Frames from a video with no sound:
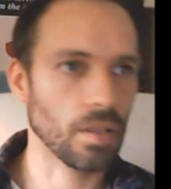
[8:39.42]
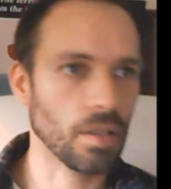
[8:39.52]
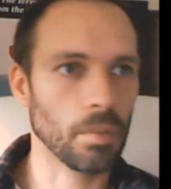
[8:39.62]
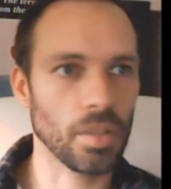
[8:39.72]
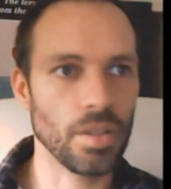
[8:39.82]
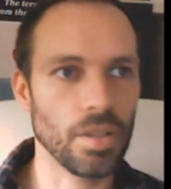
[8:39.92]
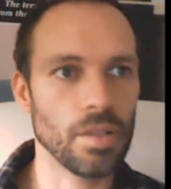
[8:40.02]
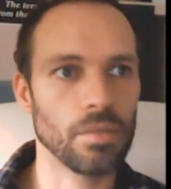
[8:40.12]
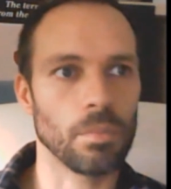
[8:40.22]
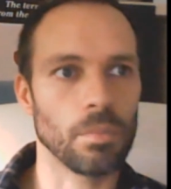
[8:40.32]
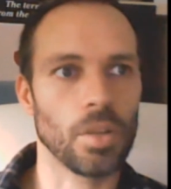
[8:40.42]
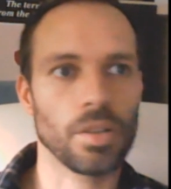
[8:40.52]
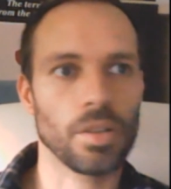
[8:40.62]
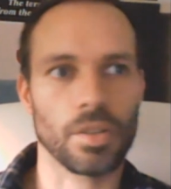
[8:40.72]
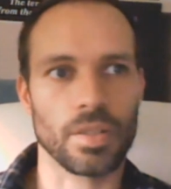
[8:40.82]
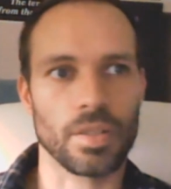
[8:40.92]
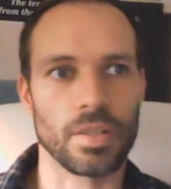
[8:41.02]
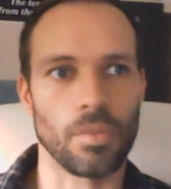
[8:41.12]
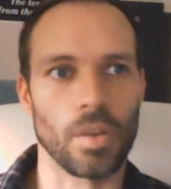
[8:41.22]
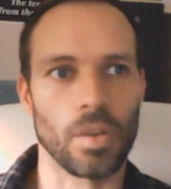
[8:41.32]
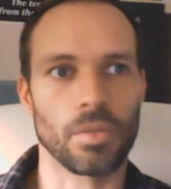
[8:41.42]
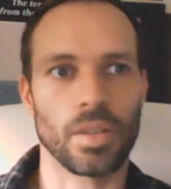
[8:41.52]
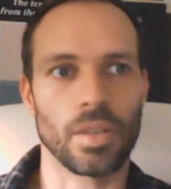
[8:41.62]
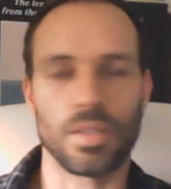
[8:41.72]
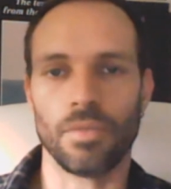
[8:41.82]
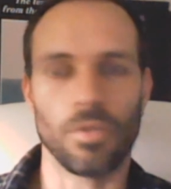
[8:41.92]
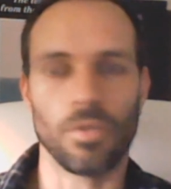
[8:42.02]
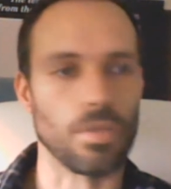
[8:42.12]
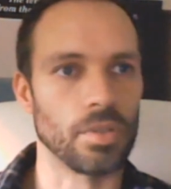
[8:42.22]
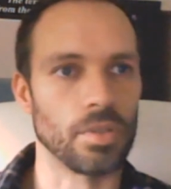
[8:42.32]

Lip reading: But here Marcus is the one who gets divorced.